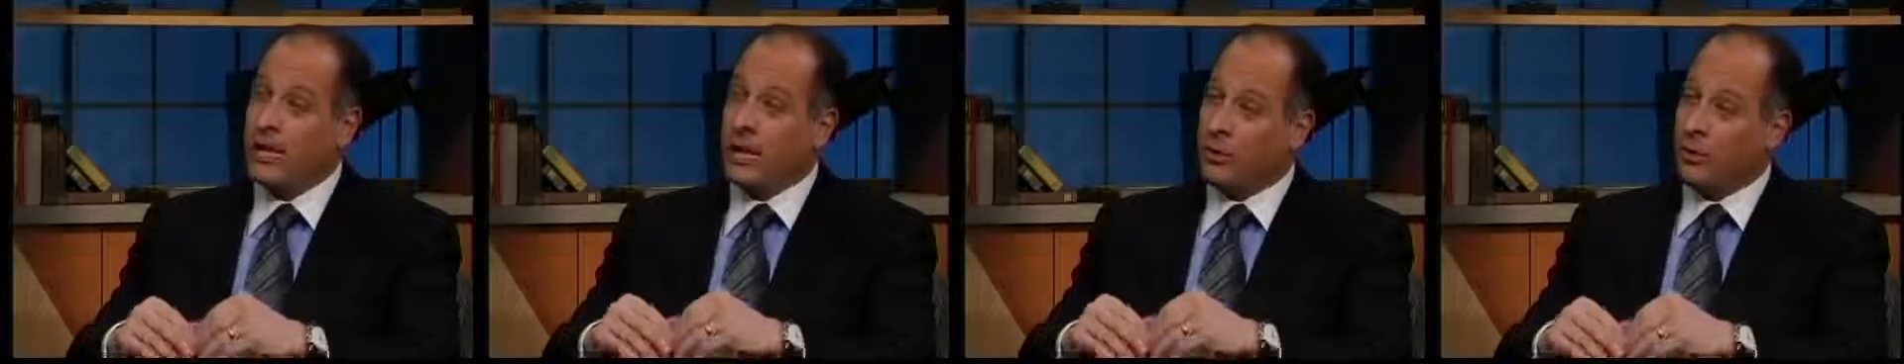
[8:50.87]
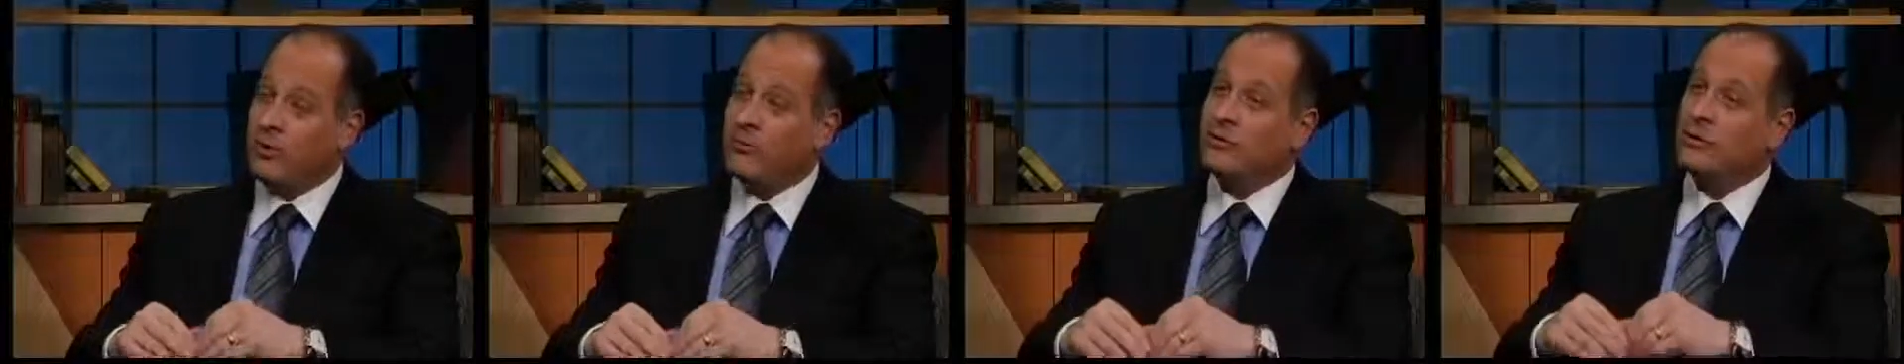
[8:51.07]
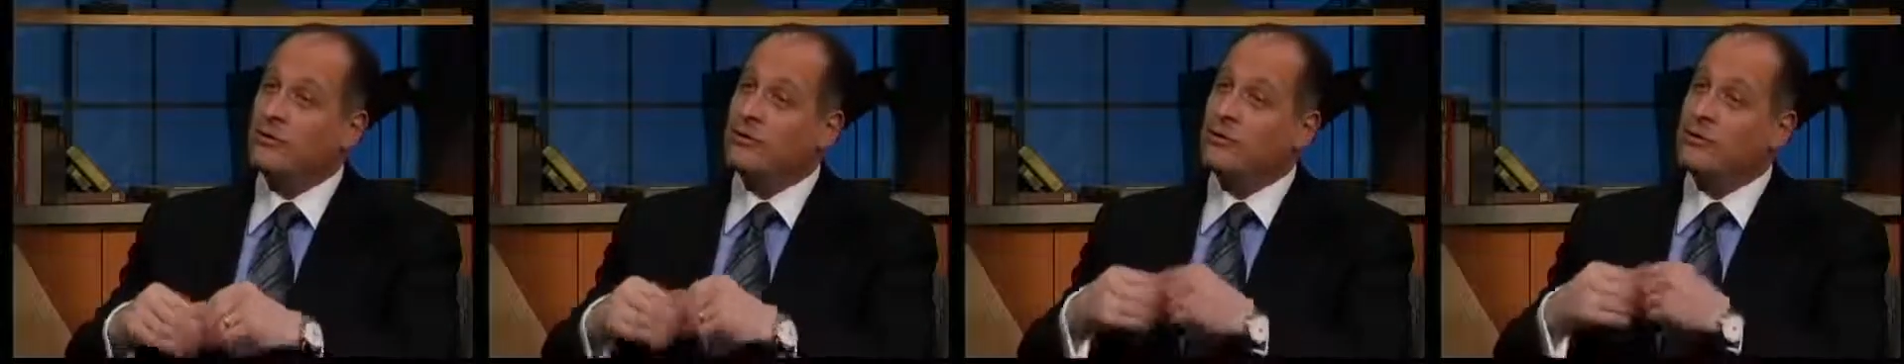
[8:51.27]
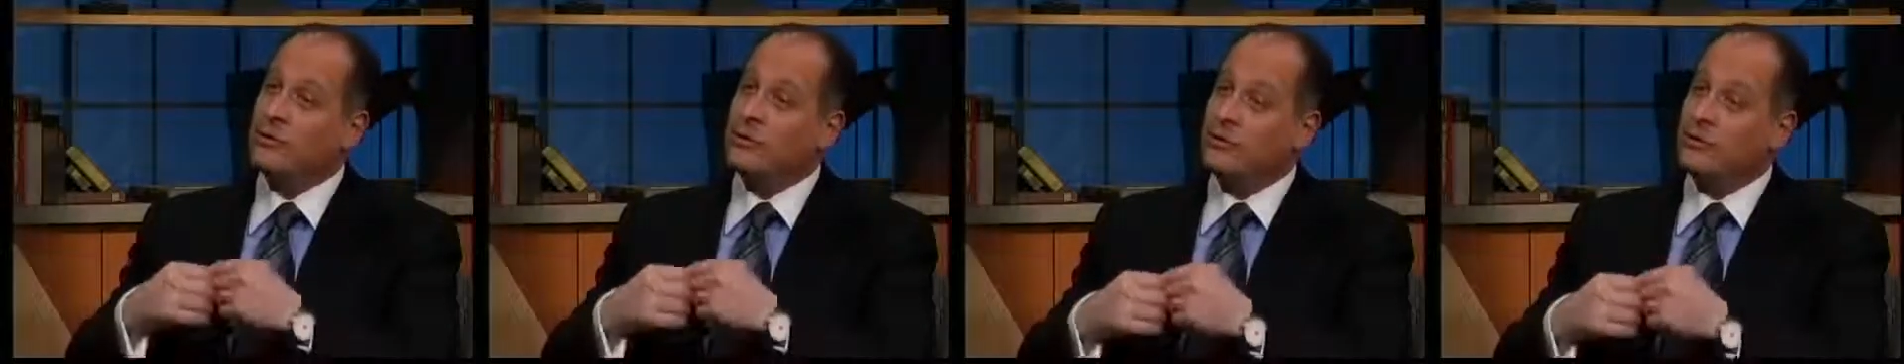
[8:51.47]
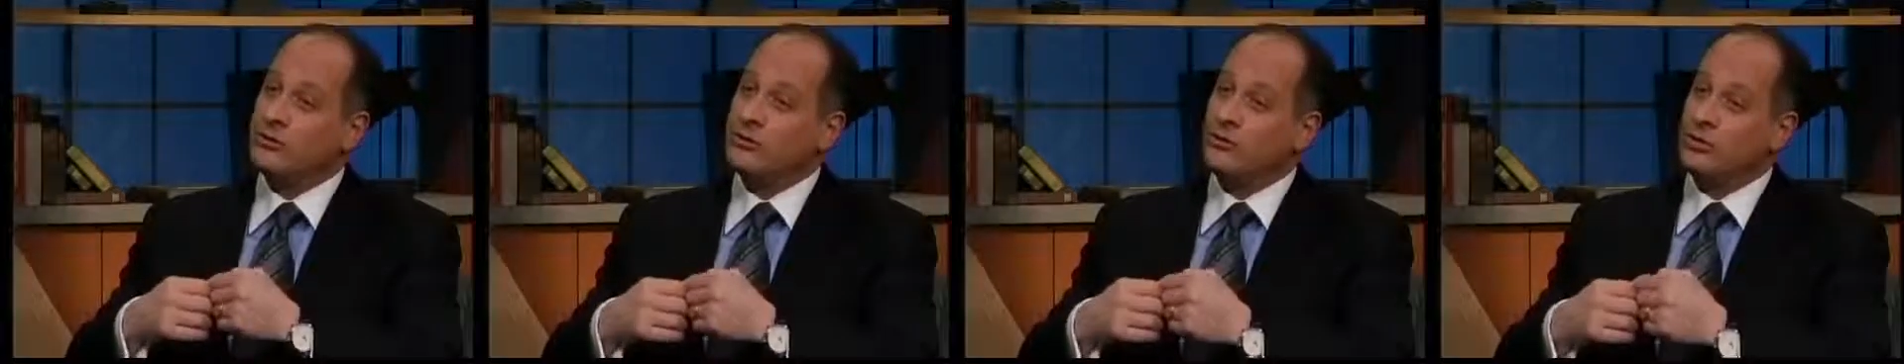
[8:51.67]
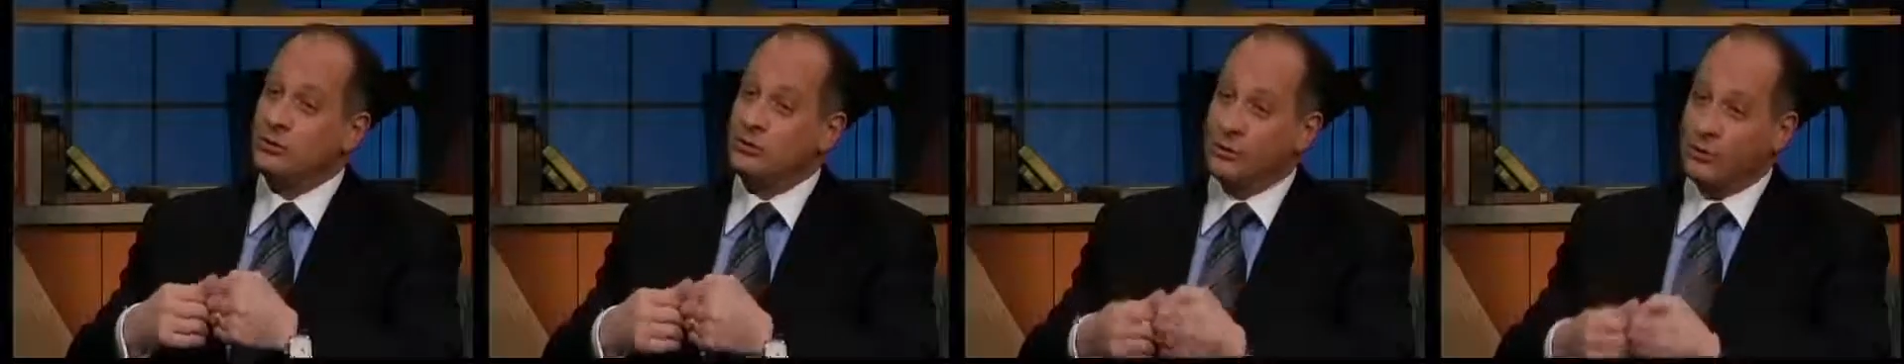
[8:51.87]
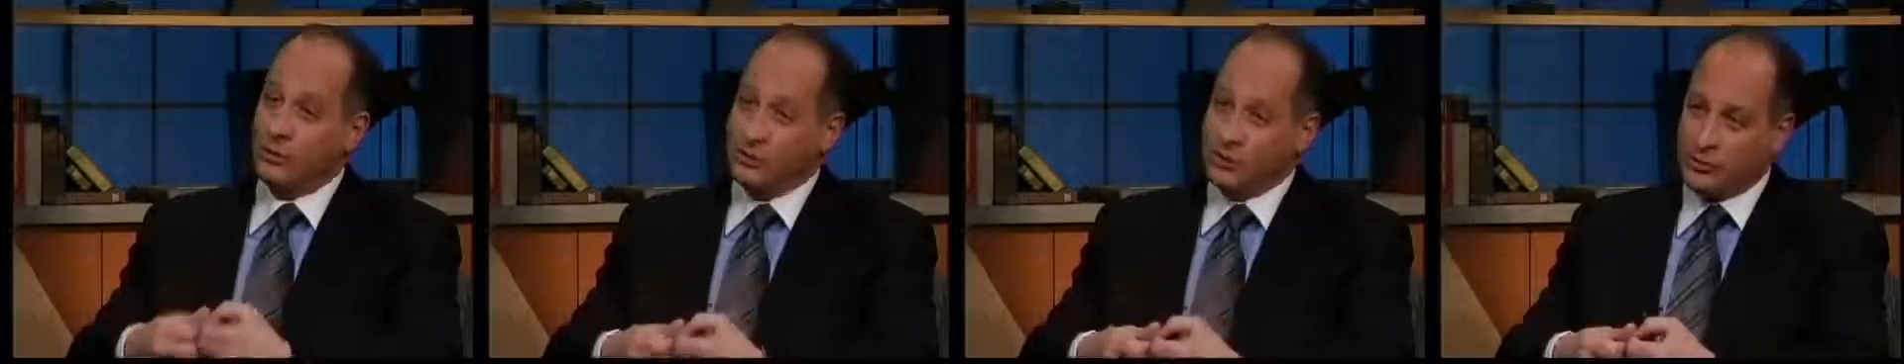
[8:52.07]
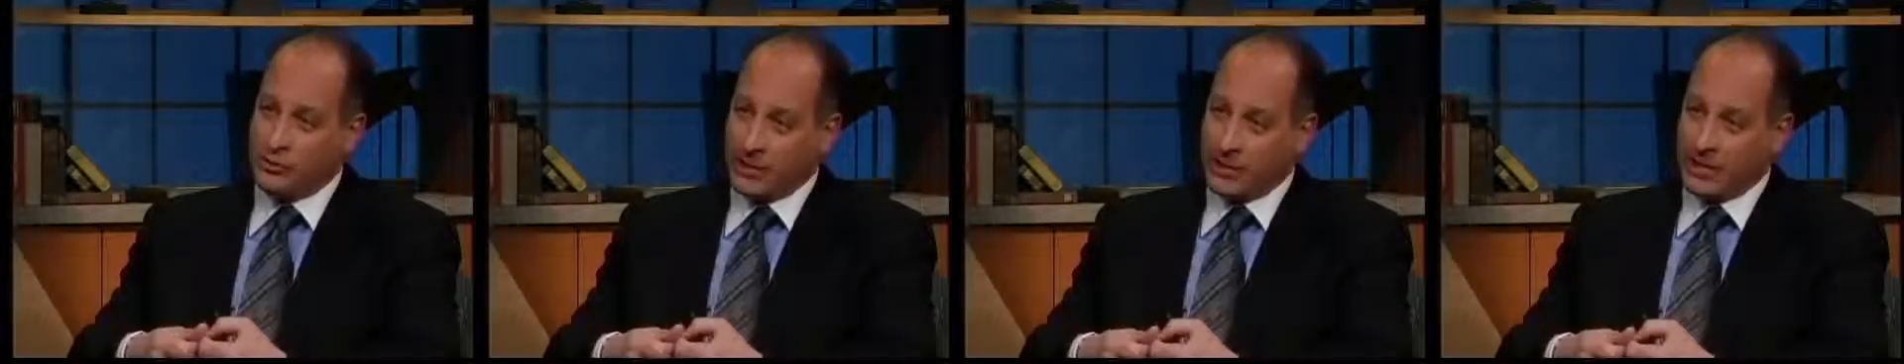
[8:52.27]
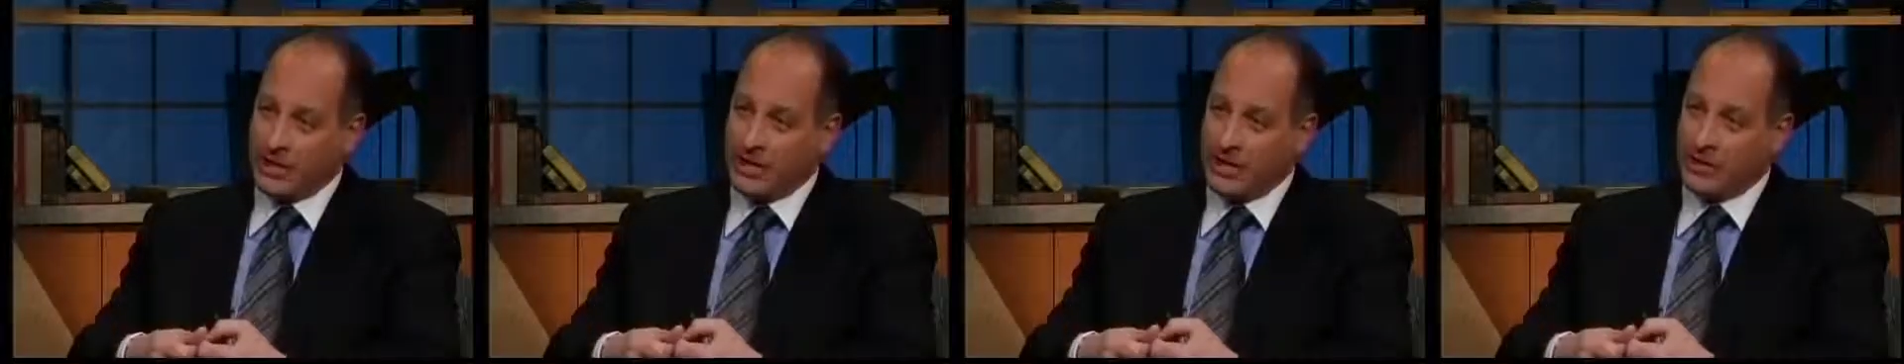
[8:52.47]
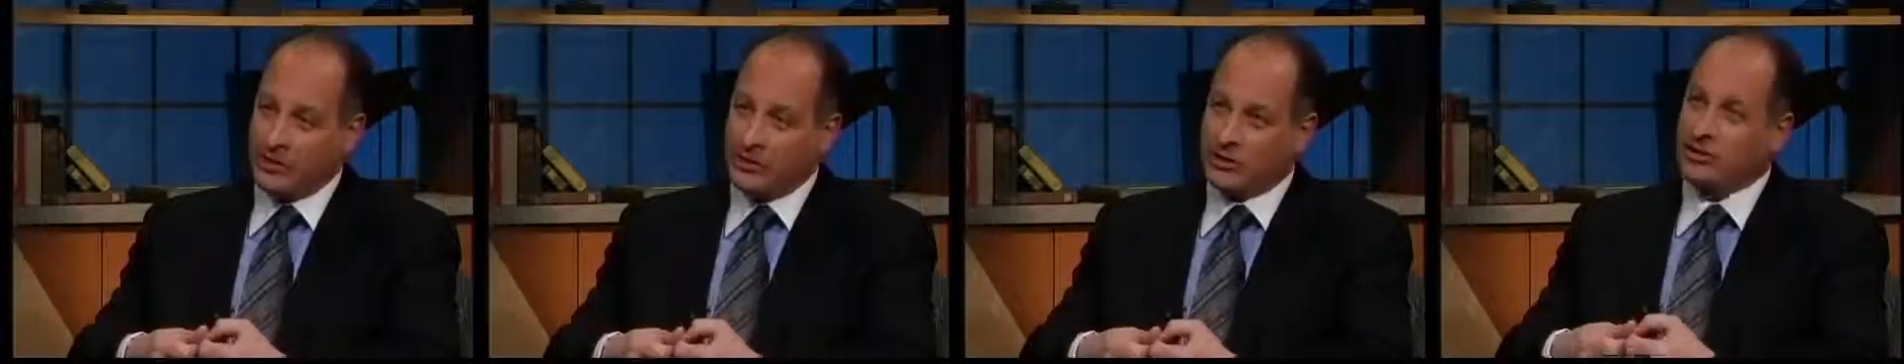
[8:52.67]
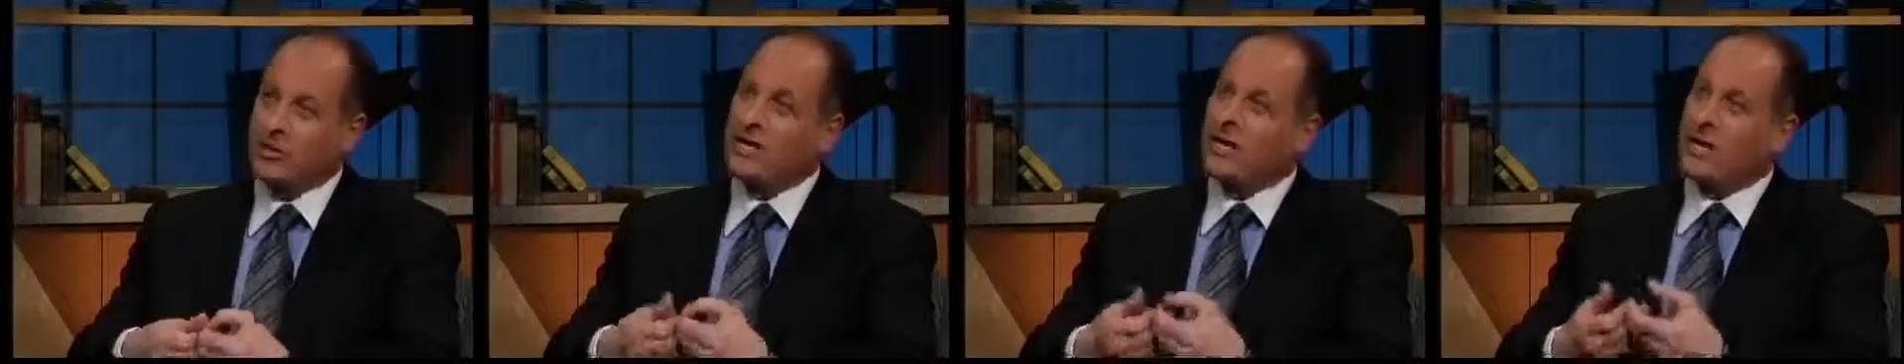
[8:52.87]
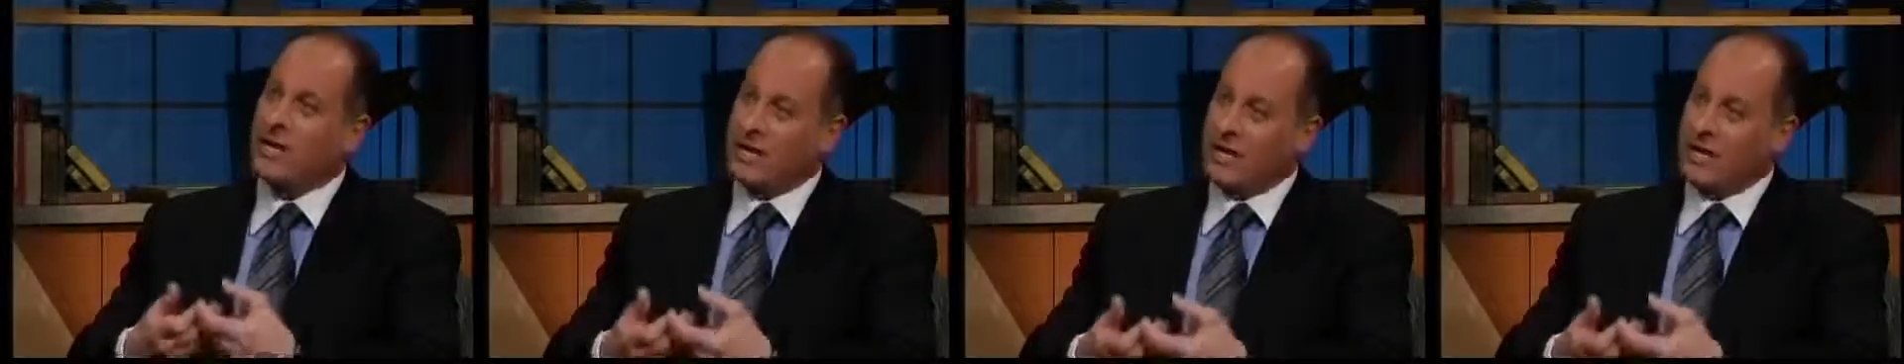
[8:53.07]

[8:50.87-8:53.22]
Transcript: However, you can use it to purchase medications